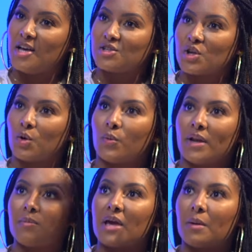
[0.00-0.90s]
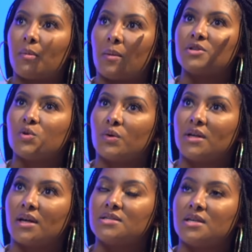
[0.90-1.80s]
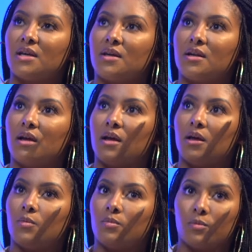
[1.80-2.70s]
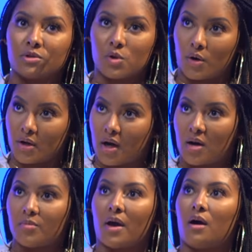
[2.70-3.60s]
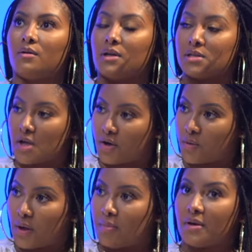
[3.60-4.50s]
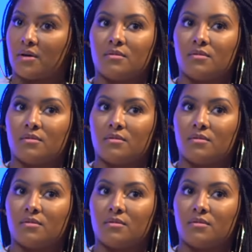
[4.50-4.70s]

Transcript: So when I became a mom in 2019, it was on a compound in Saudi Arabia.